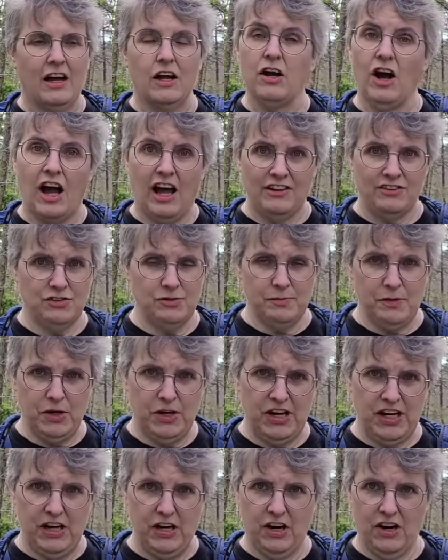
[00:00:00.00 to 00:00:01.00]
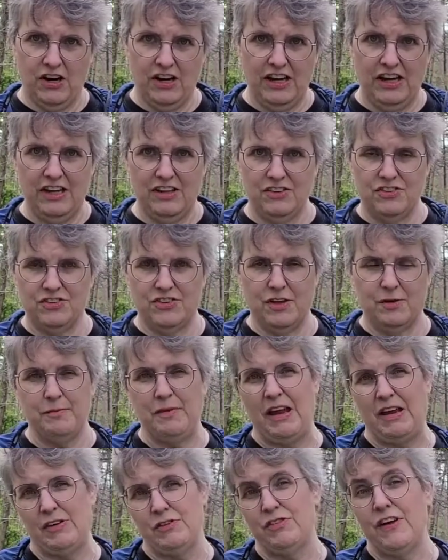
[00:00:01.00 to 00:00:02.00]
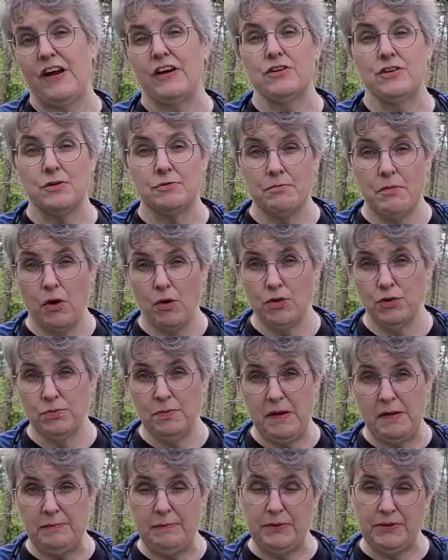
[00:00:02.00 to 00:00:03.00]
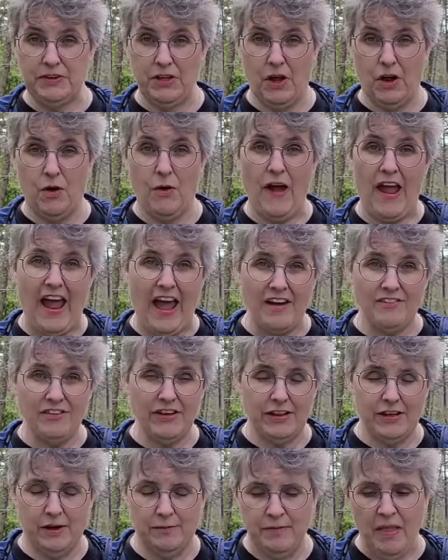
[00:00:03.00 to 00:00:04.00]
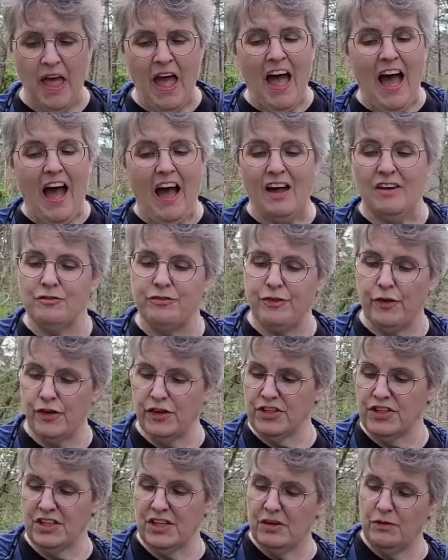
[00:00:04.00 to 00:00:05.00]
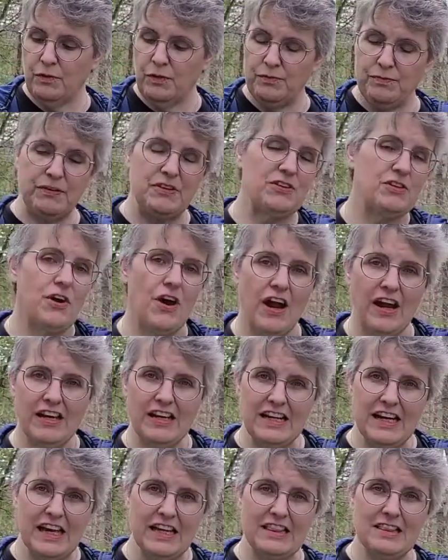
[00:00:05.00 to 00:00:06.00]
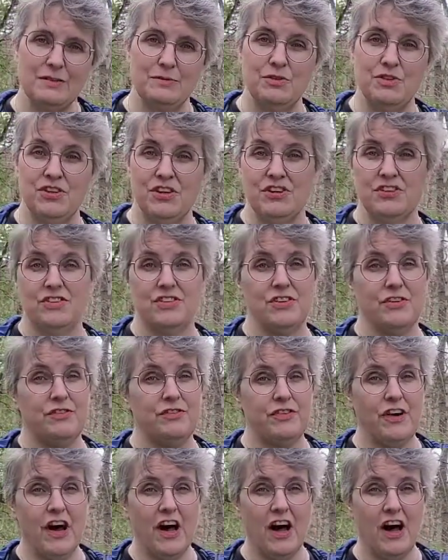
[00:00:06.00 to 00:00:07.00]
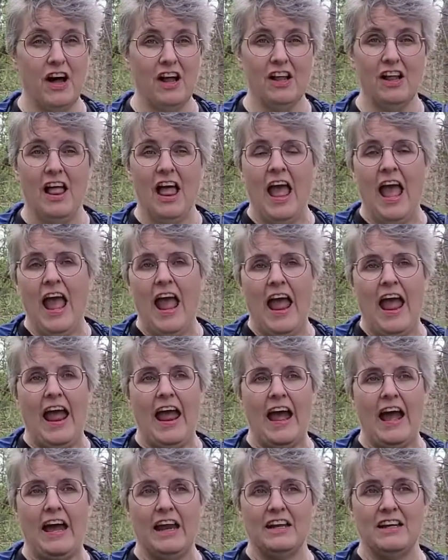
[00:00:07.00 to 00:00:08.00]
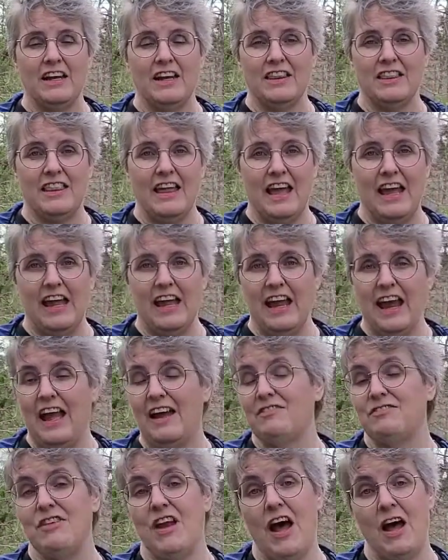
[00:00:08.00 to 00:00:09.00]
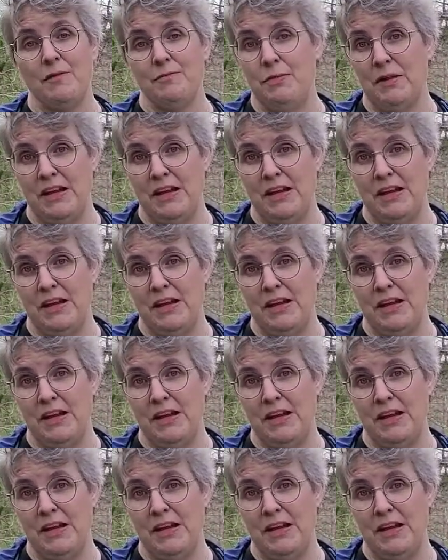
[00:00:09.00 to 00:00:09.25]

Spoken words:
Gossamer gear is the manufacturer most people know having them. Unfortunately, we've been trying to get them since the fall, and they have not